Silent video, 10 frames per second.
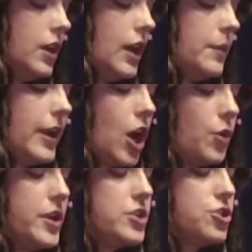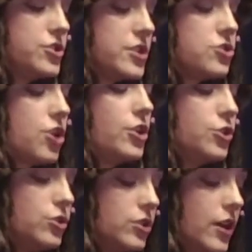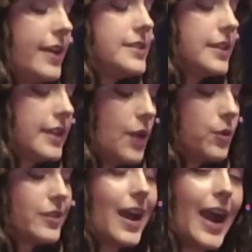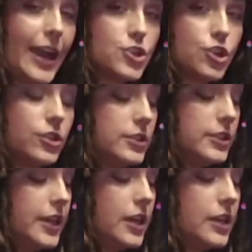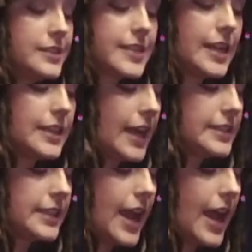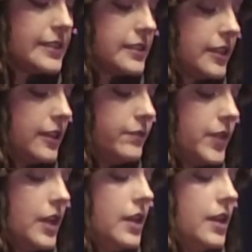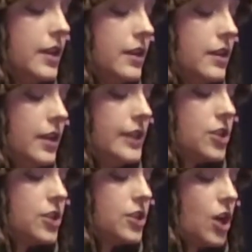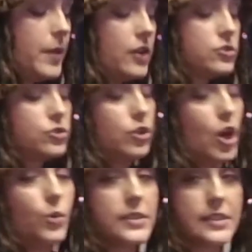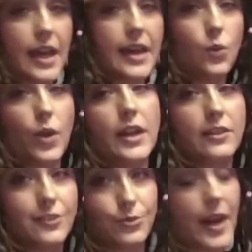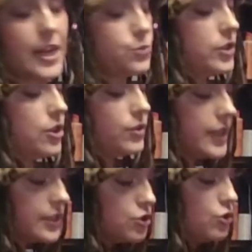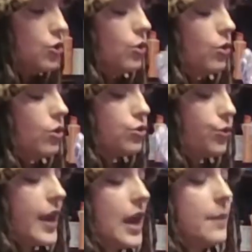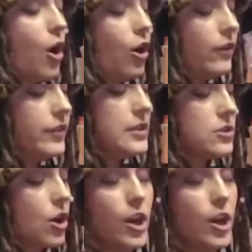I always usually start new clients again with the HydroClear, because that lactic acid It's all about slow and steady winning the race. We don't need to cram all of these